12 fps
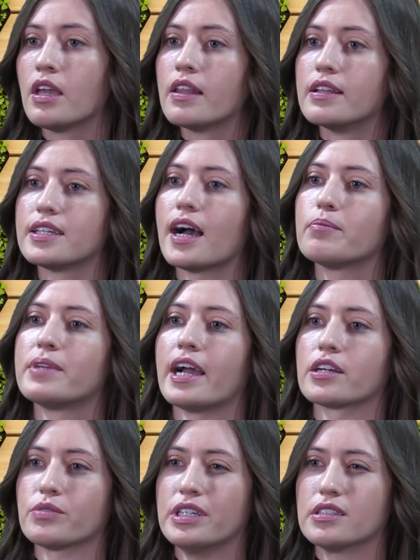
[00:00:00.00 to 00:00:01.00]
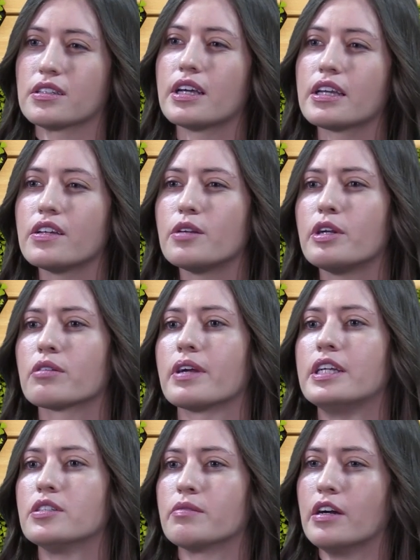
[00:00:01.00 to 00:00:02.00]
The top tax rate is likely to be
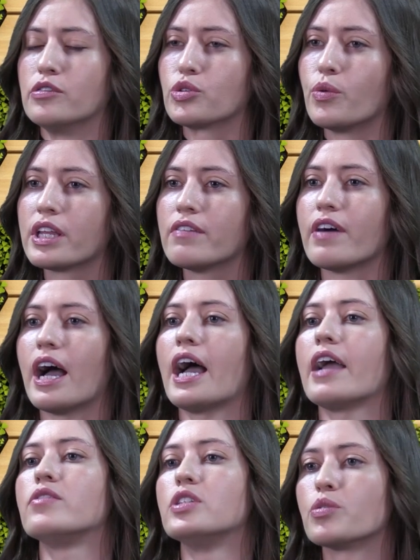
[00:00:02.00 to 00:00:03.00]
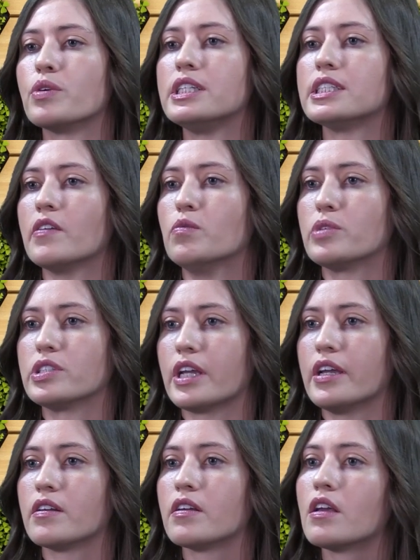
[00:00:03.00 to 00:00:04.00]
raised around twenty-five to twenty-seven
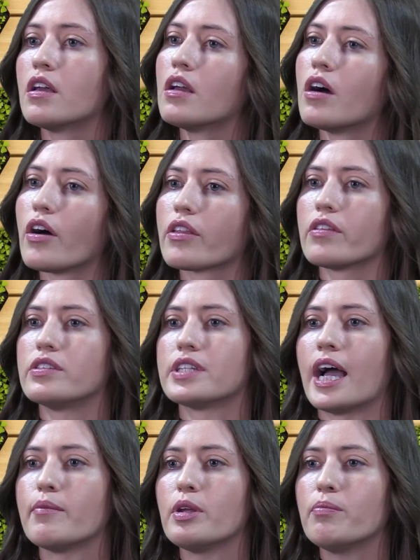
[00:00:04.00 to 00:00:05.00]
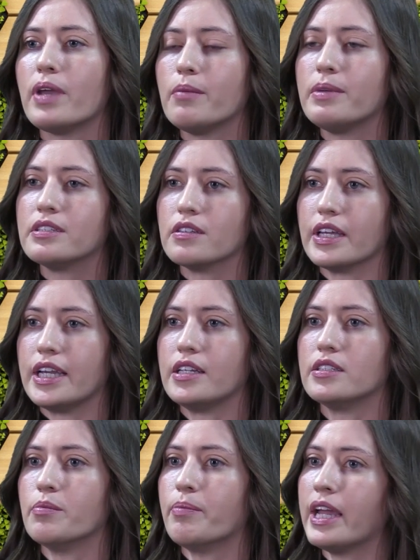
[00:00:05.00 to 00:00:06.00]
percent, although the timing may be
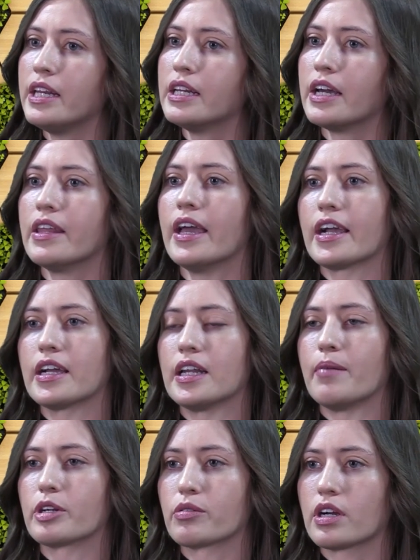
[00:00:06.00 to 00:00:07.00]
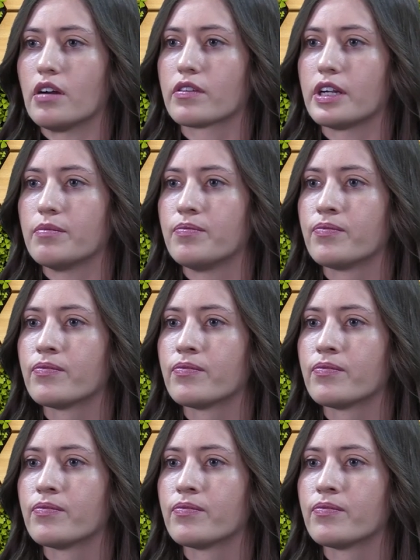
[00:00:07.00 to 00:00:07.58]
delayed depending on the economic recovery.